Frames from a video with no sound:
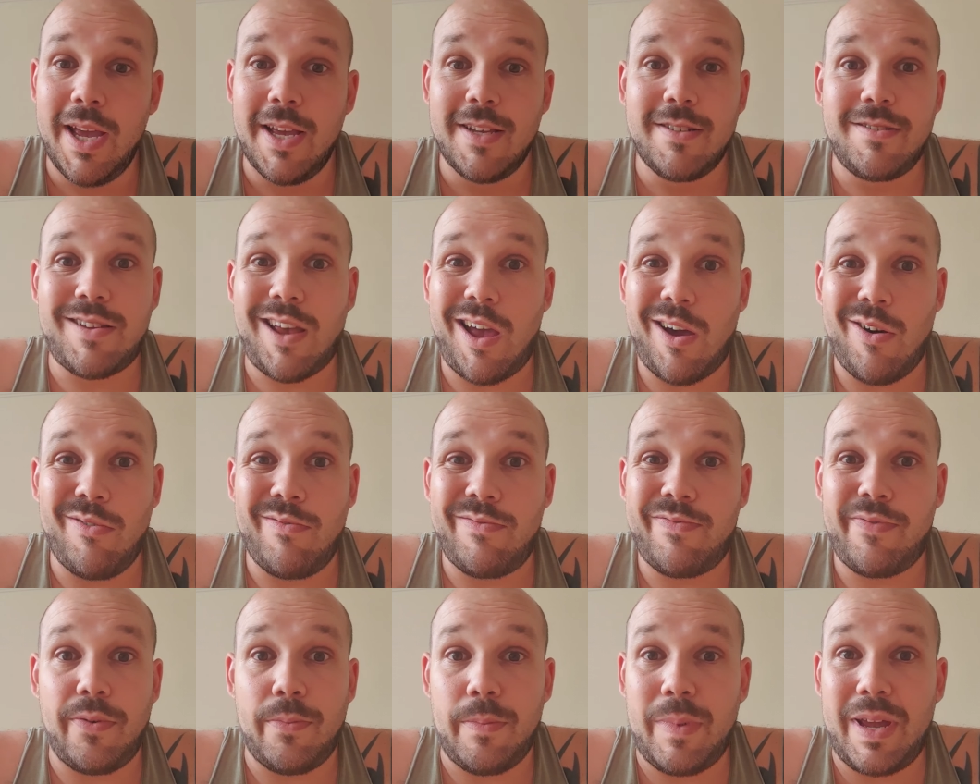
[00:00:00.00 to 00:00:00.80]
So
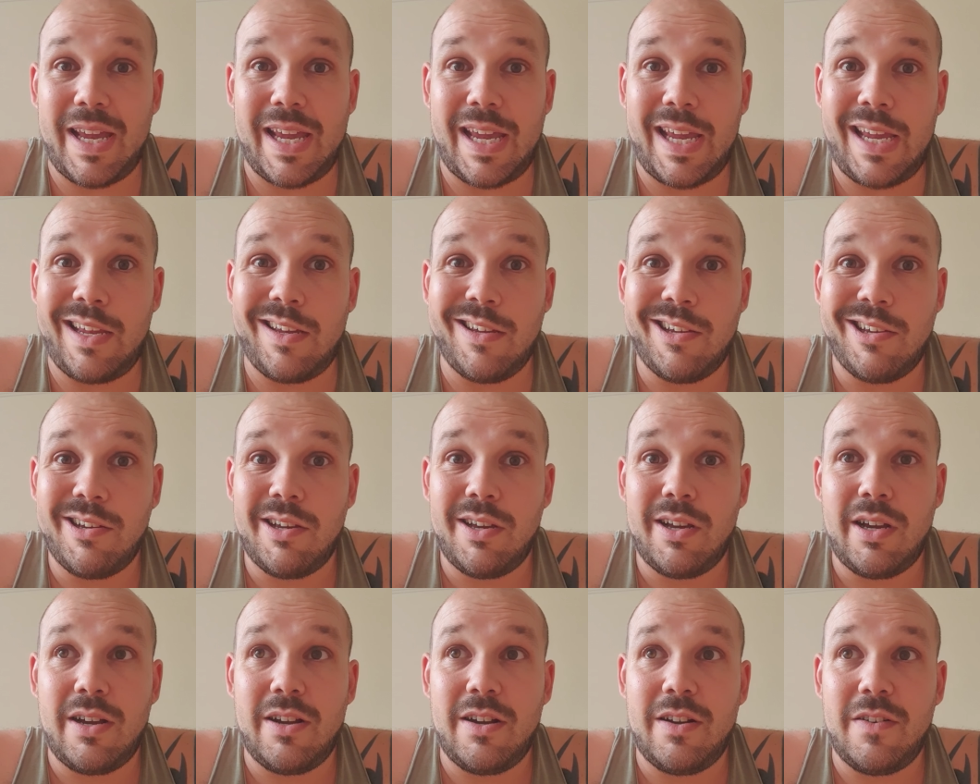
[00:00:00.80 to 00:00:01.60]
for me,
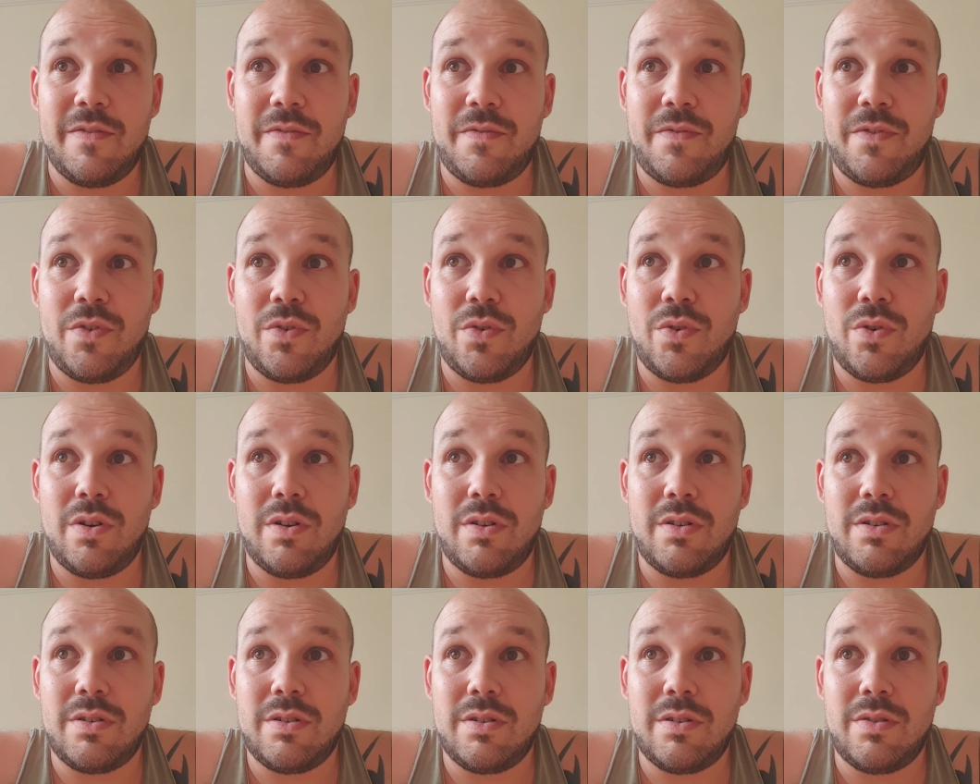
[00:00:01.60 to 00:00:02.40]

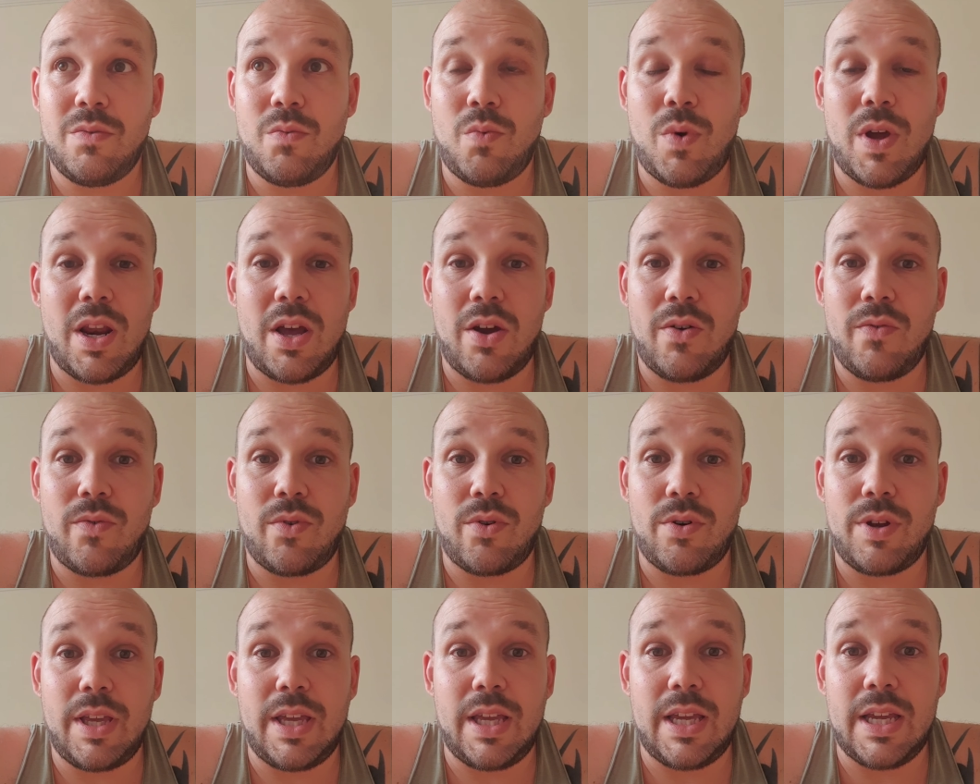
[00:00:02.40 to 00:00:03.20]
for well
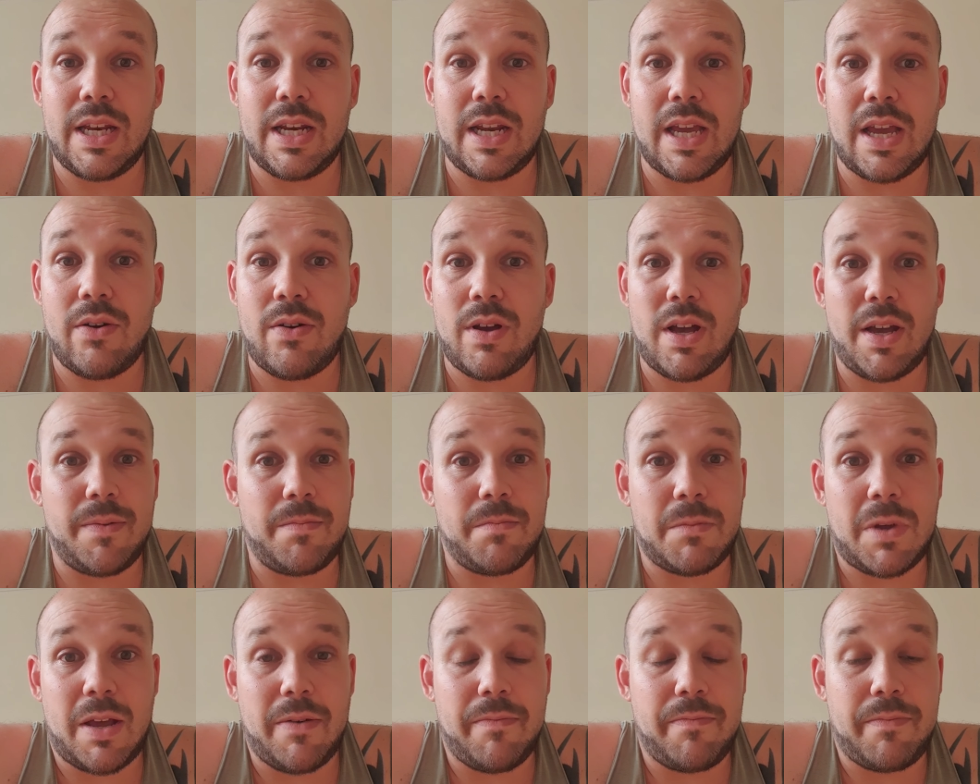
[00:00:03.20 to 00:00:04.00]
over a year now,
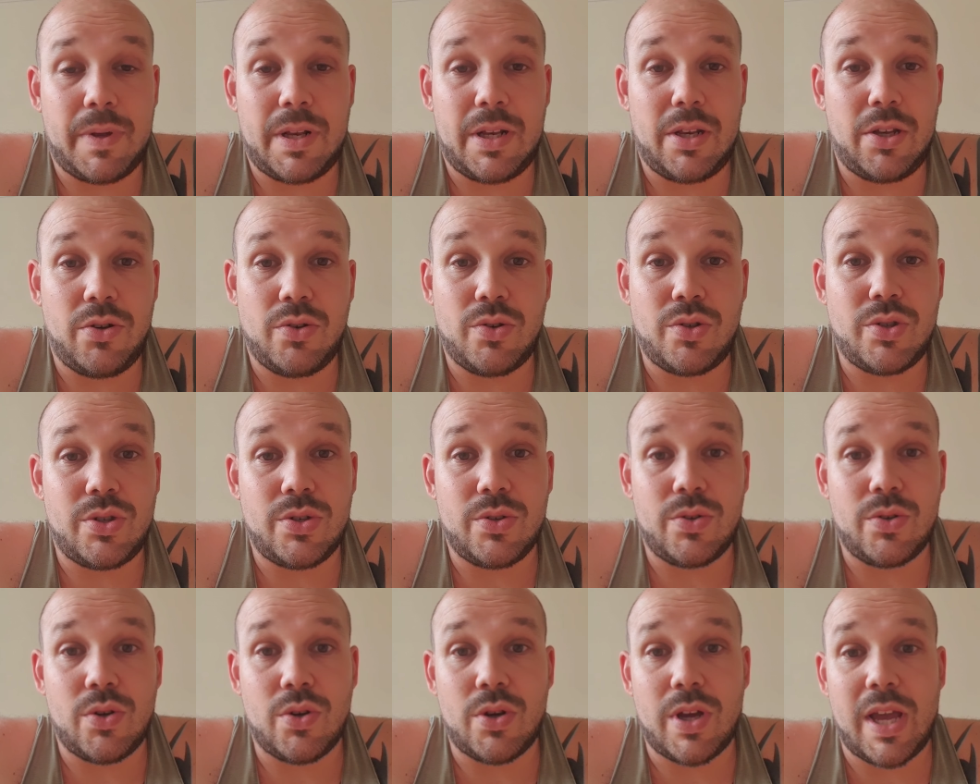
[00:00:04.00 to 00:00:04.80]
I've been used
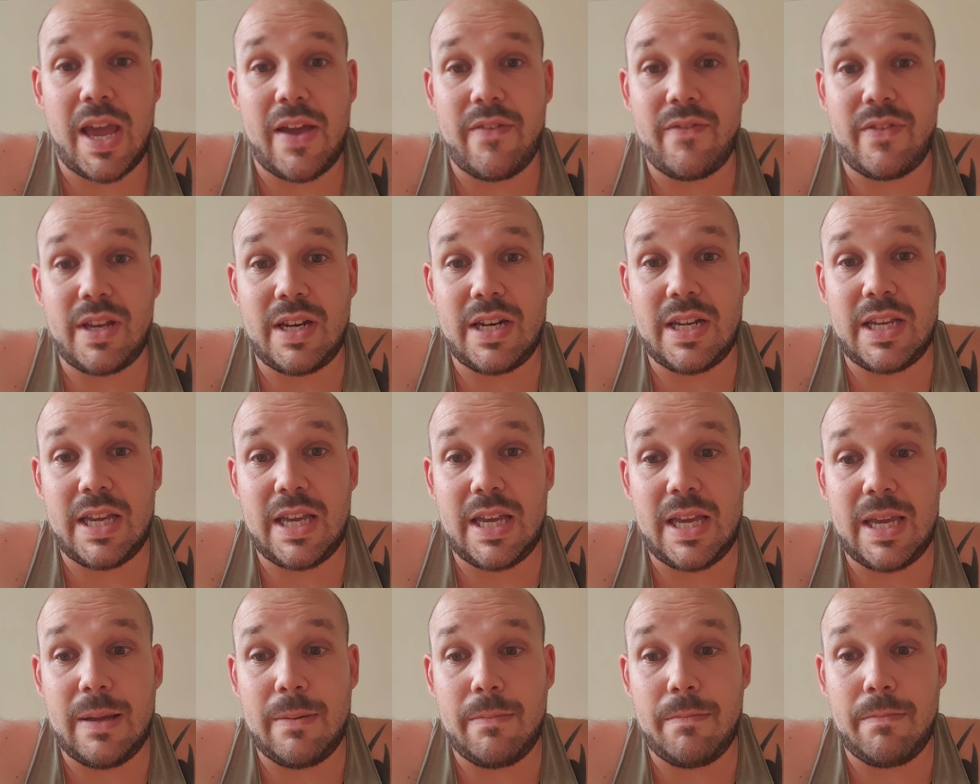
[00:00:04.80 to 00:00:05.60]
to not having
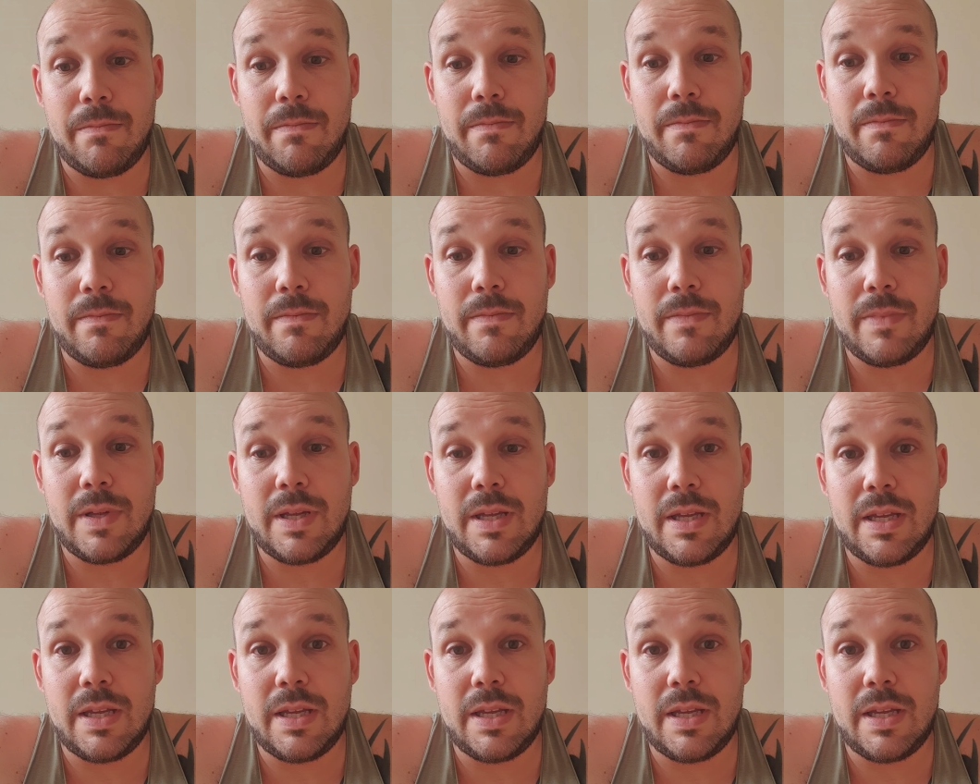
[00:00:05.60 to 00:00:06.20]
an